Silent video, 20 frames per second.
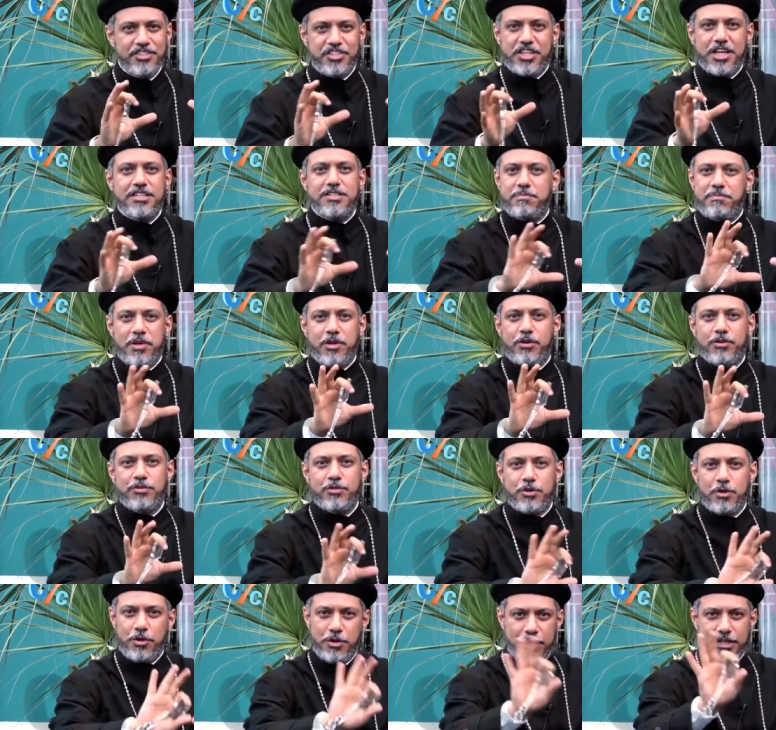just be
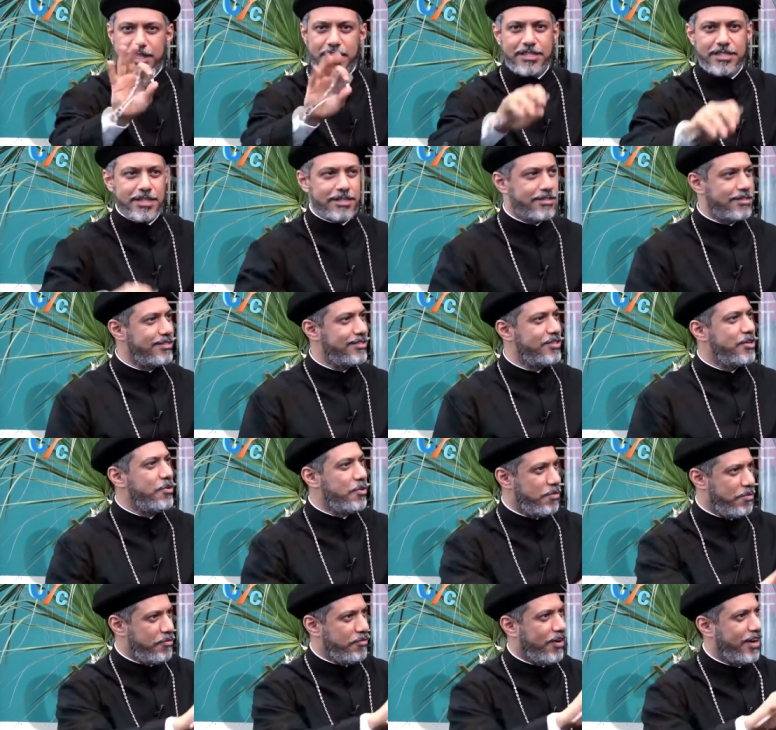controller. That's it. You will
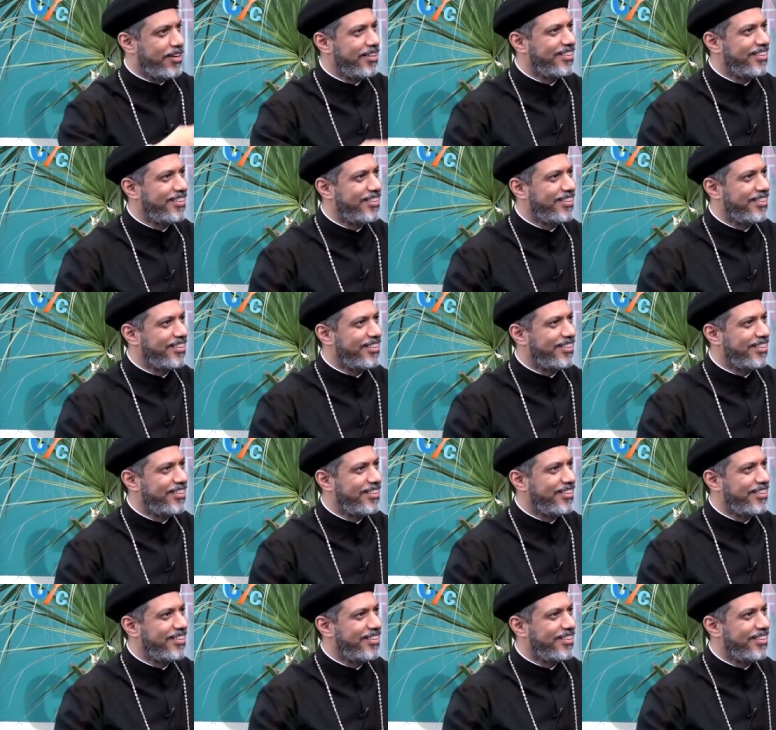be fine.